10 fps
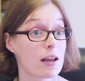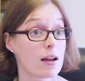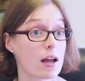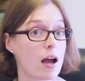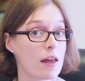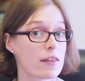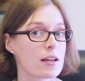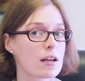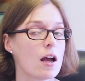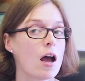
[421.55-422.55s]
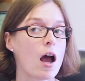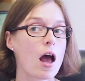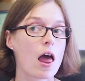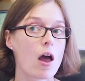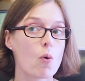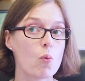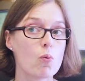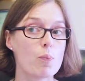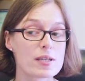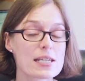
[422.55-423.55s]
And I think,
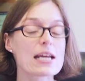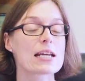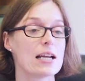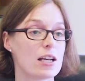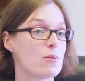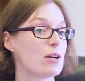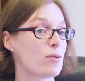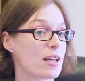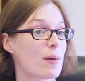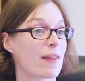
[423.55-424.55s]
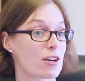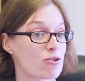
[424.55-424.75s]
particularly when you think about that